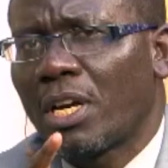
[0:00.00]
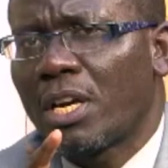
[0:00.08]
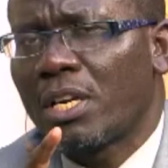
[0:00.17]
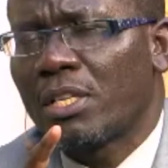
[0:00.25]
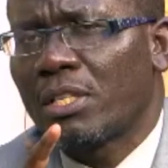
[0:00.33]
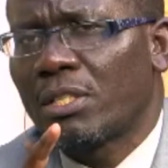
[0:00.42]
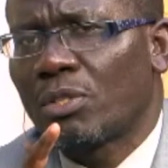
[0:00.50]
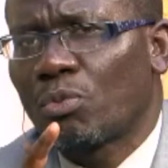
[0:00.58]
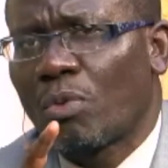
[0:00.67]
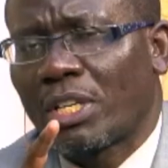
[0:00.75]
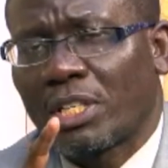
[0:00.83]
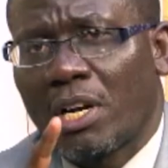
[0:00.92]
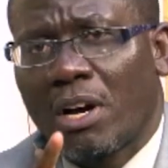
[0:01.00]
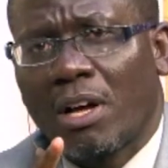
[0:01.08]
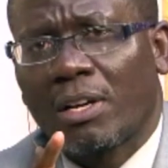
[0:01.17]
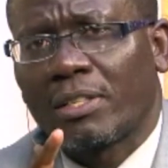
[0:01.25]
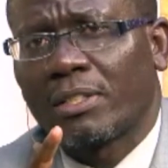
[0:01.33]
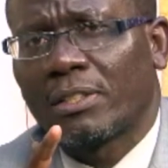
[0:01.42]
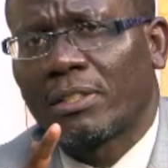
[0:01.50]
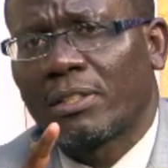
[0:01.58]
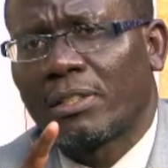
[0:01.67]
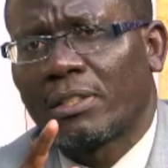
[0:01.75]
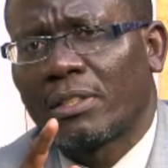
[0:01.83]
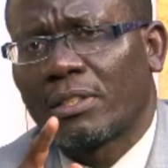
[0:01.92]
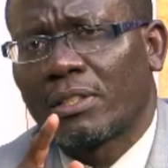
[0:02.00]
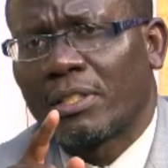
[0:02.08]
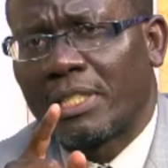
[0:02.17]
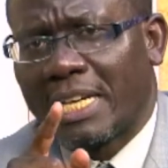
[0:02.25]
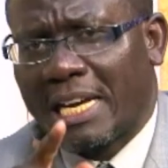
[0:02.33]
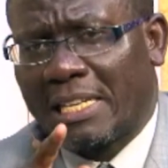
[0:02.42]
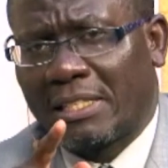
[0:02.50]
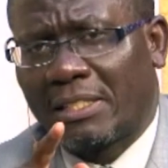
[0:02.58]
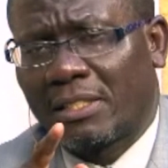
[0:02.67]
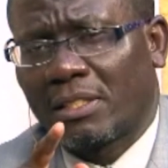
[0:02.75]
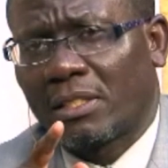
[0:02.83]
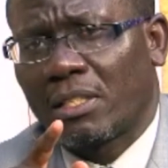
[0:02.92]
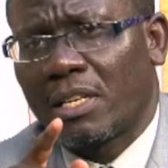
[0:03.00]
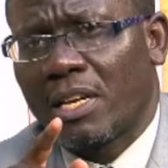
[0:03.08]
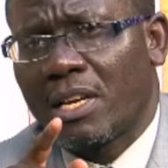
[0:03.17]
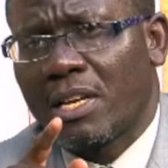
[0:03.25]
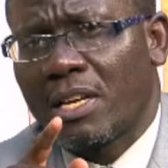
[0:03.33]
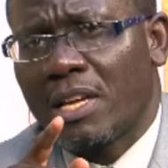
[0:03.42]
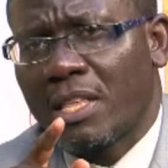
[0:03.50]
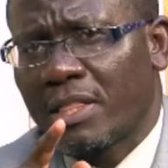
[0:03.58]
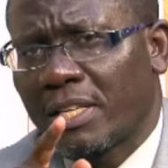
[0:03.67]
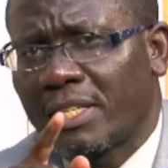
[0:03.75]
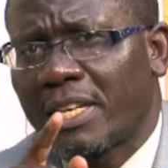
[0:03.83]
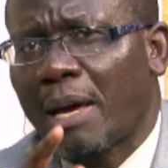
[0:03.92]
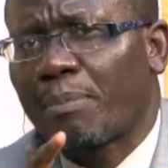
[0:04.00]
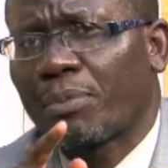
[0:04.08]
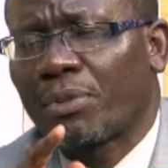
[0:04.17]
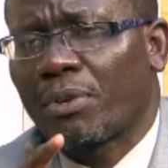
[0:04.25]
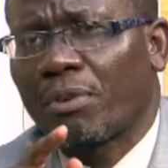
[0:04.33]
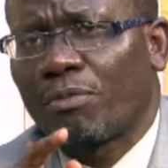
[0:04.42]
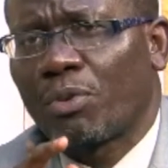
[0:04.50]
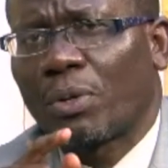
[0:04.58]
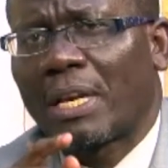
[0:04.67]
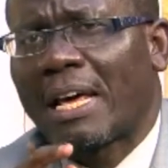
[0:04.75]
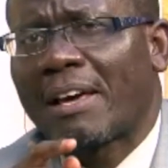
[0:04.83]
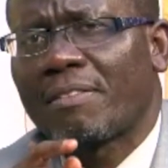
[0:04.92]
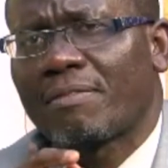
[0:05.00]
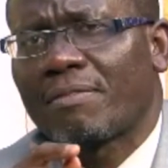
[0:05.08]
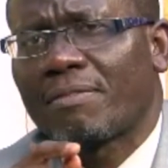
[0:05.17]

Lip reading: is what God does in the depth of your life.